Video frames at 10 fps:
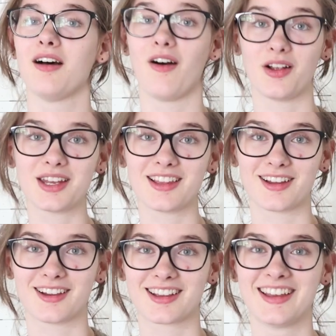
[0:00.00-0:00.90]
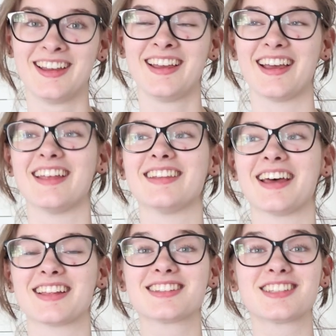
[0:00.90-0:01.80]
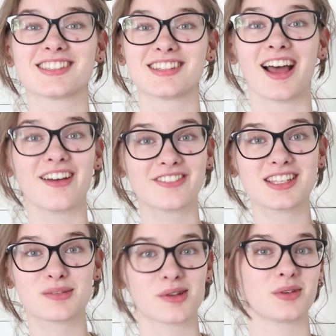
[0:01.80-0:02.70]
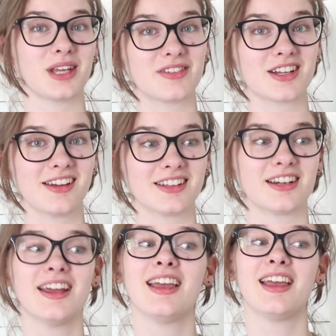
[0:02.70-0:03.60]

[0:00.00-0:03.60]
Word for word: all day long and that's just not feasible when you have a toddler